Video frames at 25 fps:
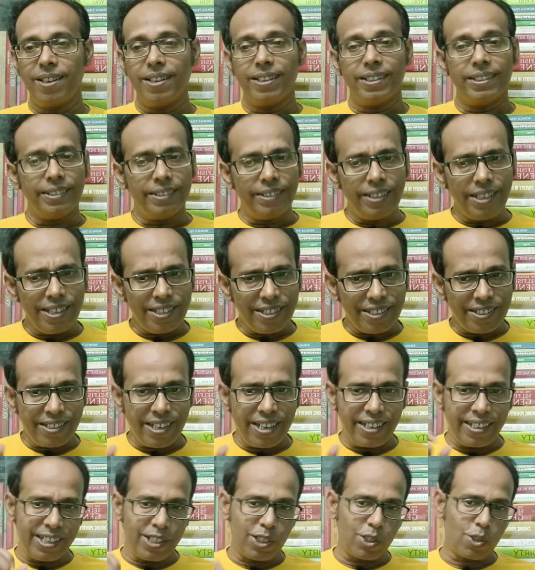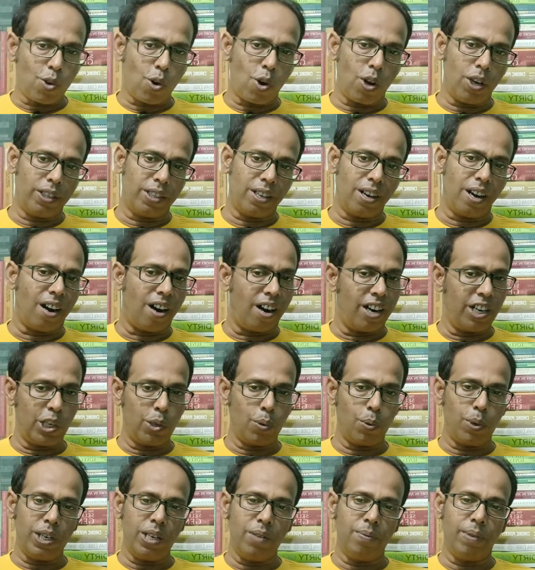This state is called the
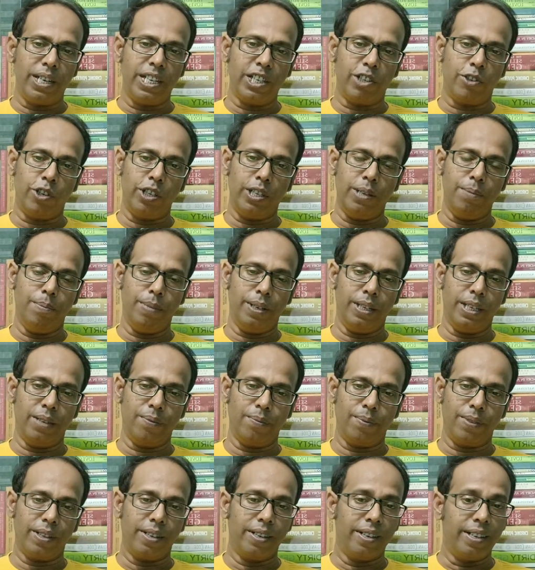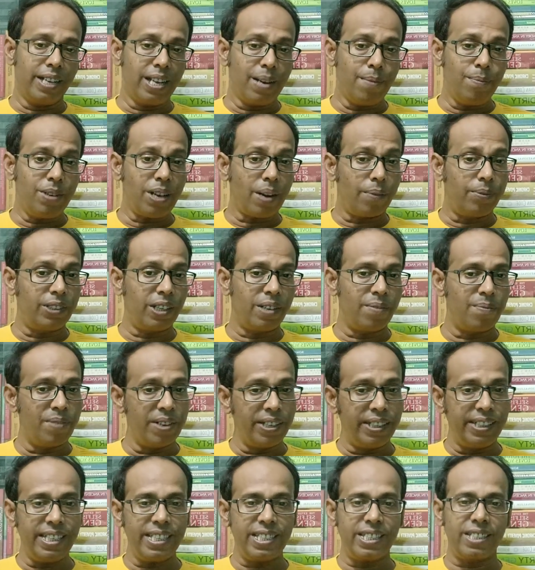Hardy-Weinberg equilibrium, named after
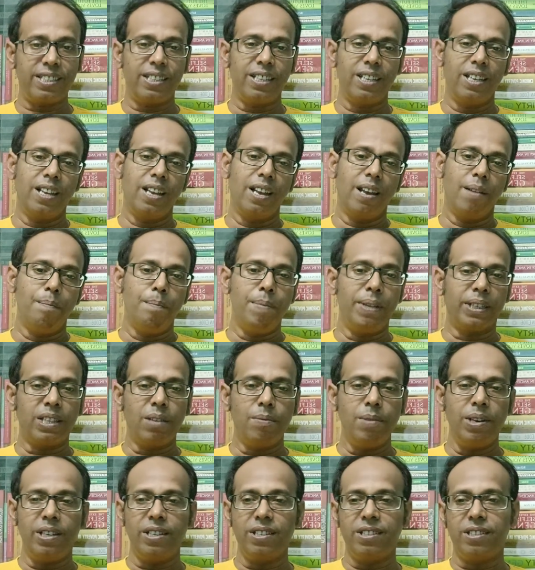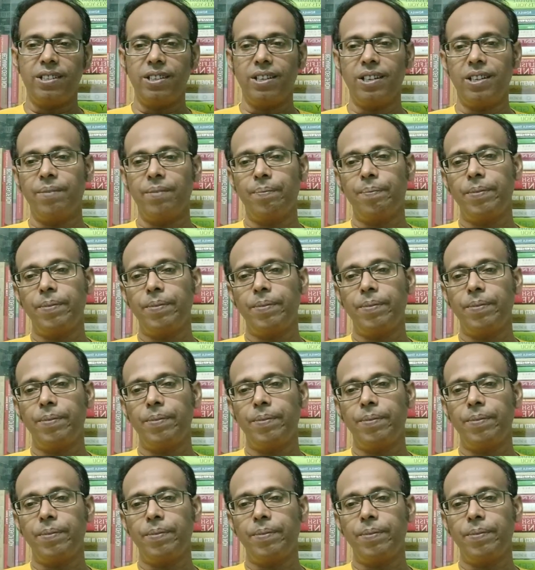British mathematician